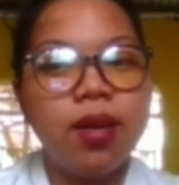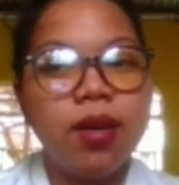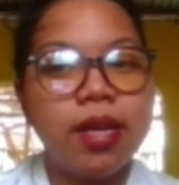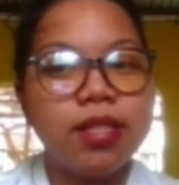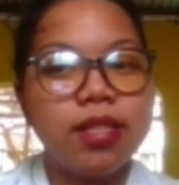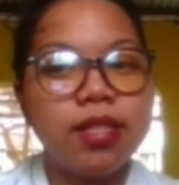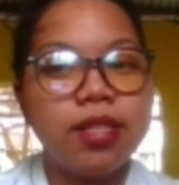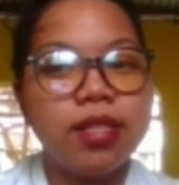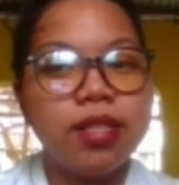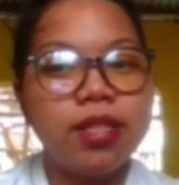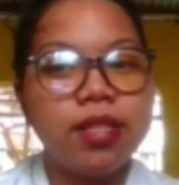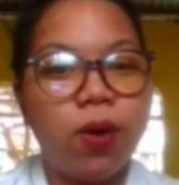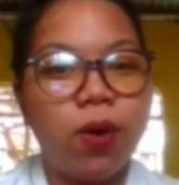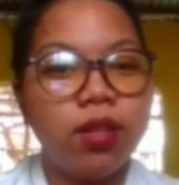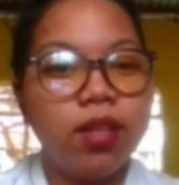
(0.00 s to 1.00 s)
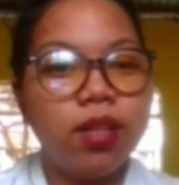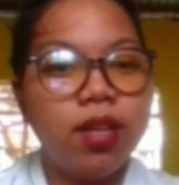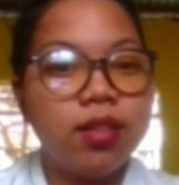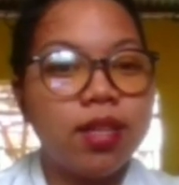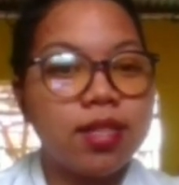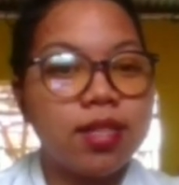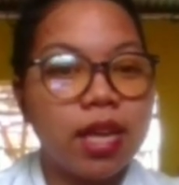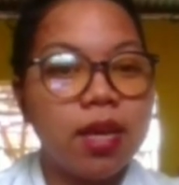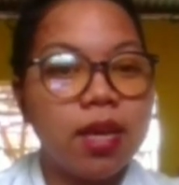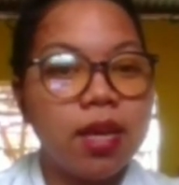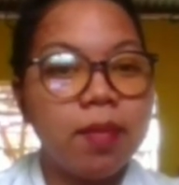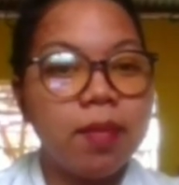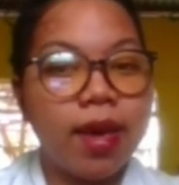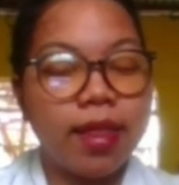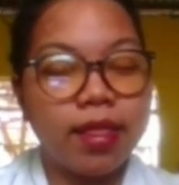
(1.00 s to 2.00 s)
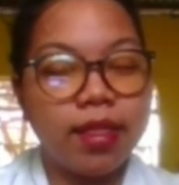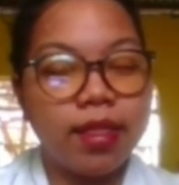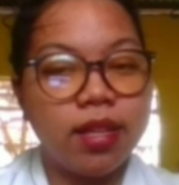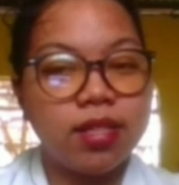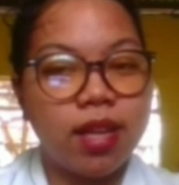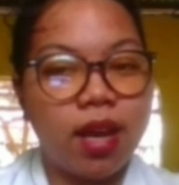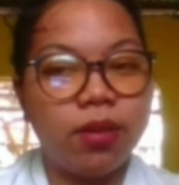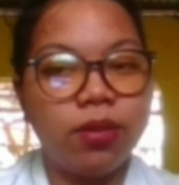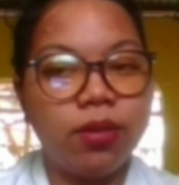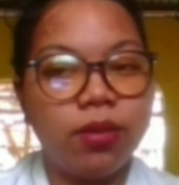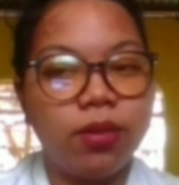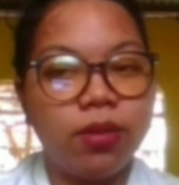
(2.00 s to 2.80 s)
based on the same ending sound.